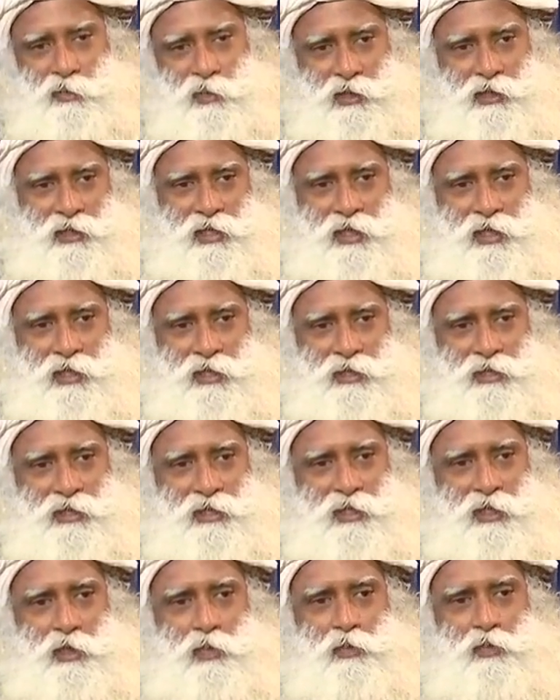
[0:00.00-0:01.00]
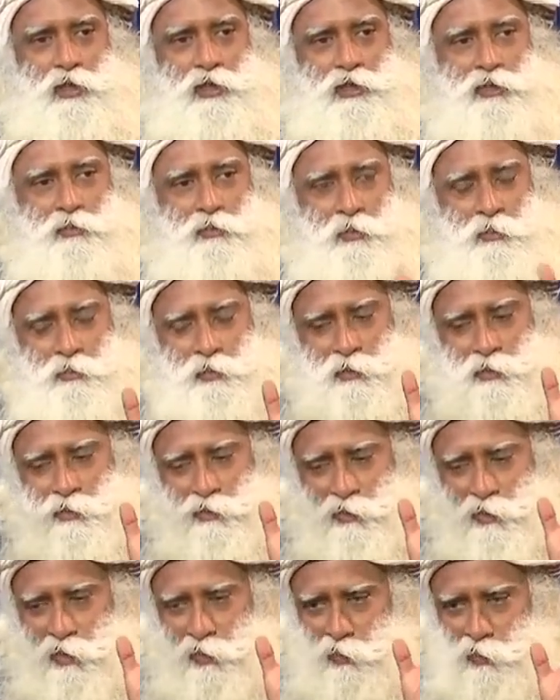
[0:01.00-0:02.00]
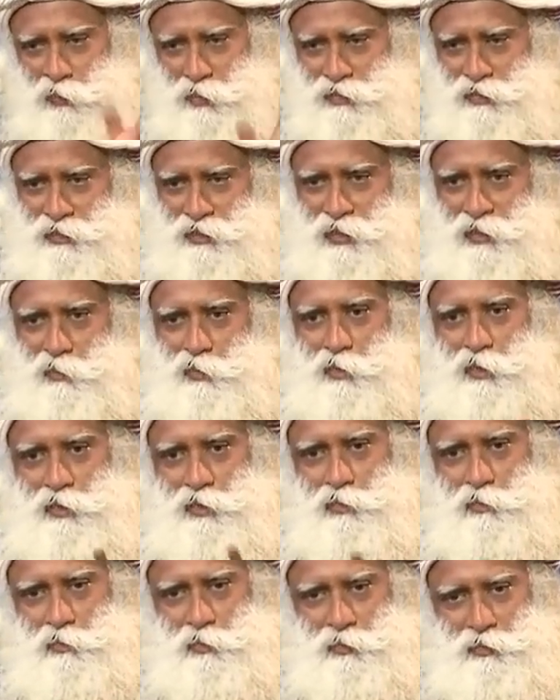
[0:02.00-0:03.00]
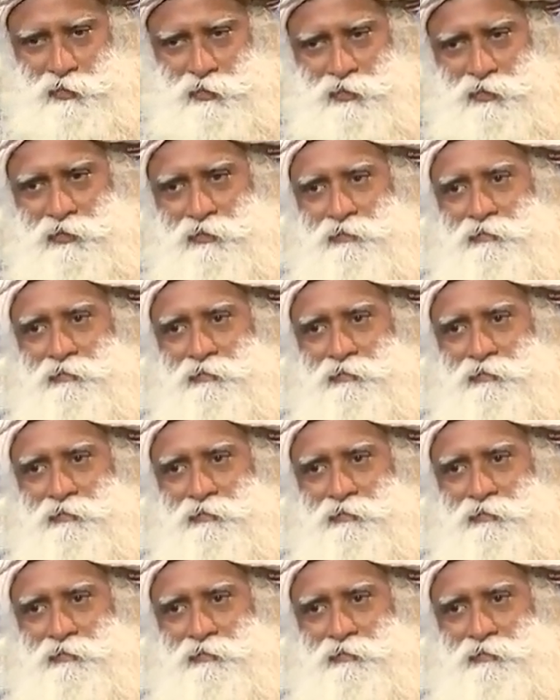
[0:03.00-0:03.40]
were there, which people knew on which day what to put.